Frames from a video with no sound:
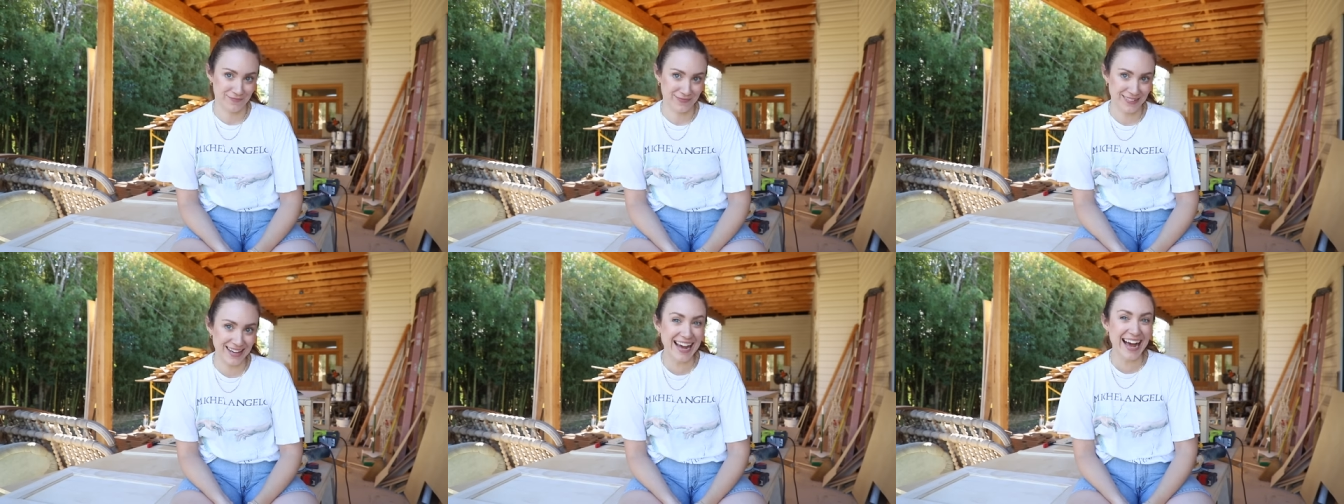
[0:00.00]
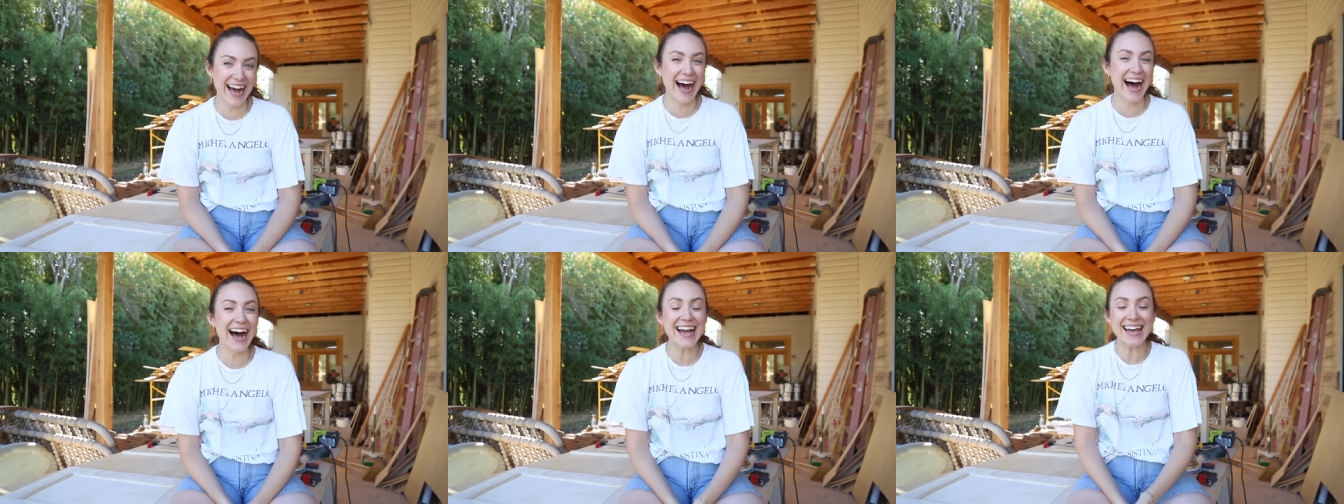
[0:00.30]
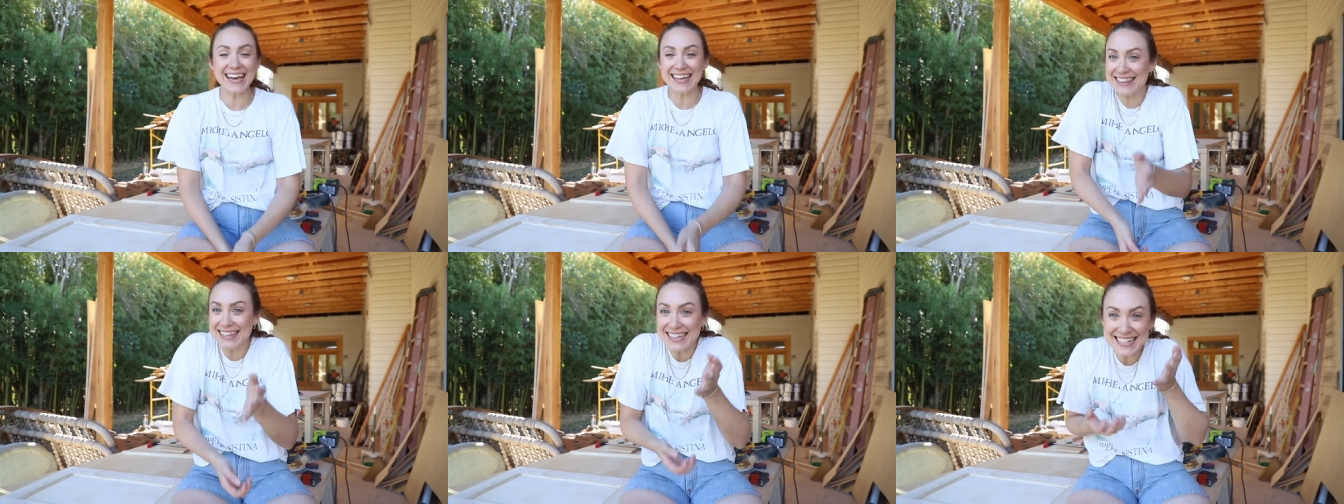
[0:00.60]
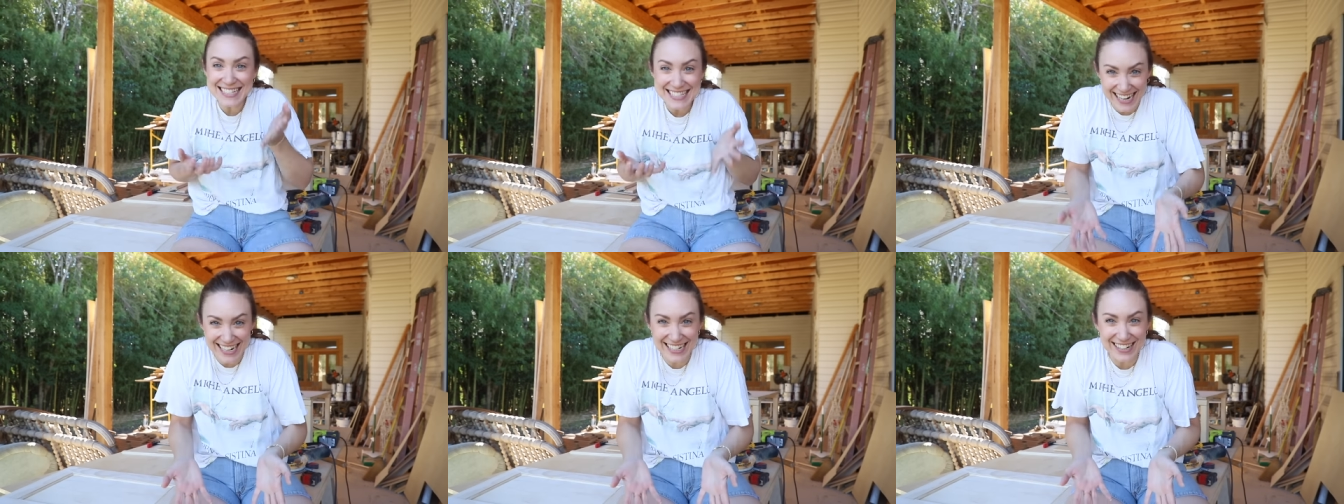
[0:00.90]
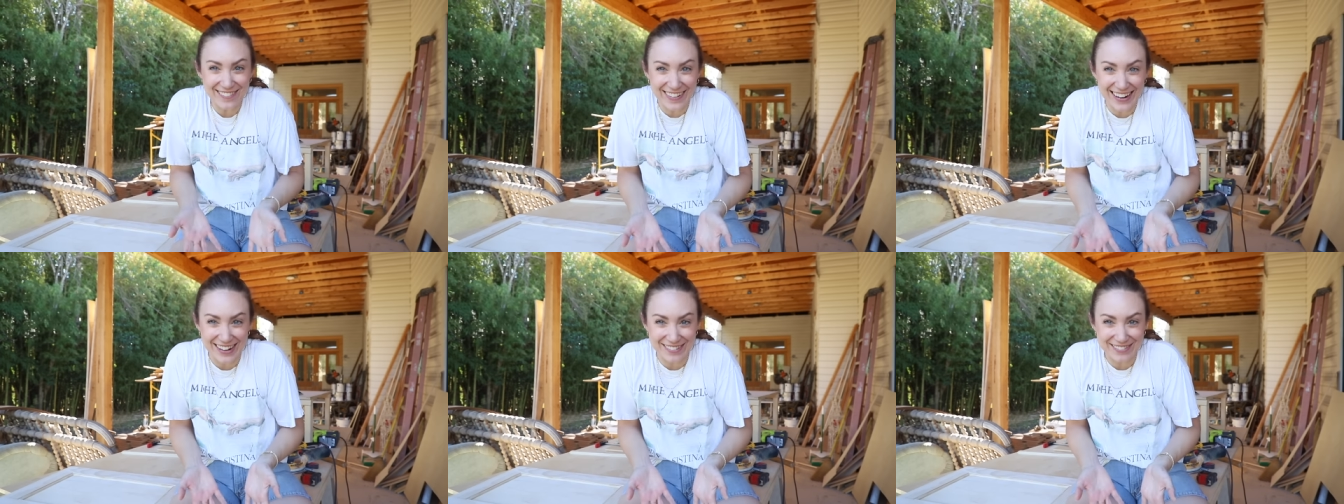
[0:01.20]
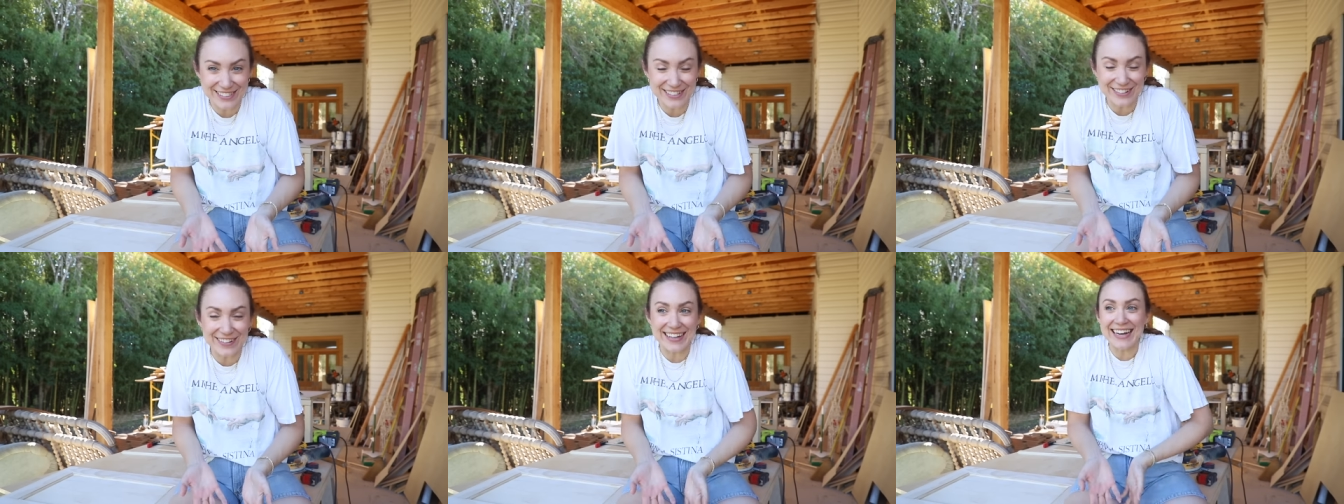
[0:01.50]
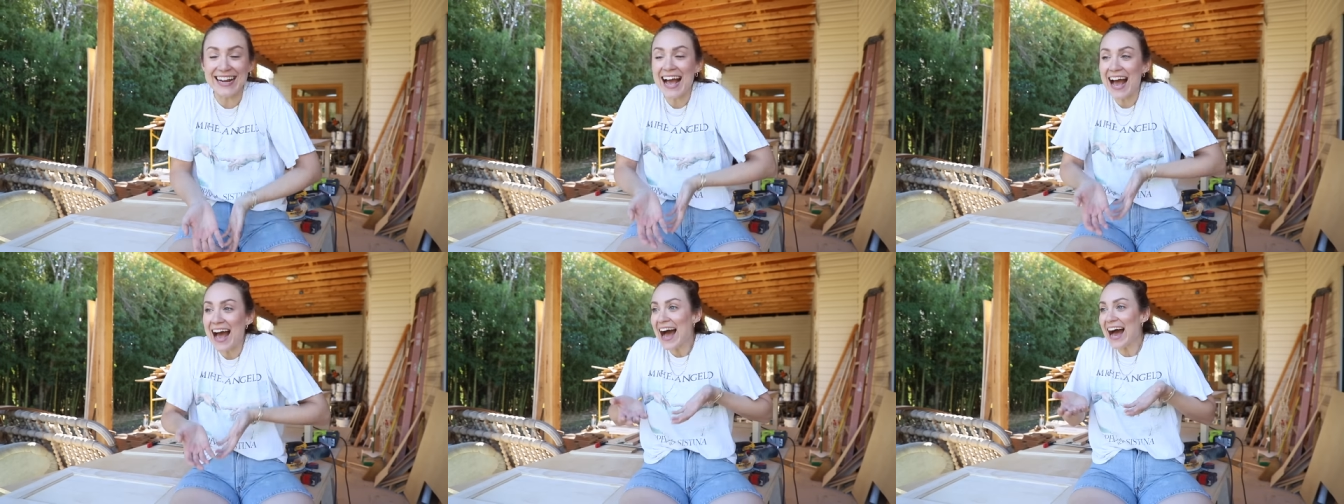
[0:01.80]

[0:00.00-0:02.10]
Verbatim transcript: At least I know what I'm doing.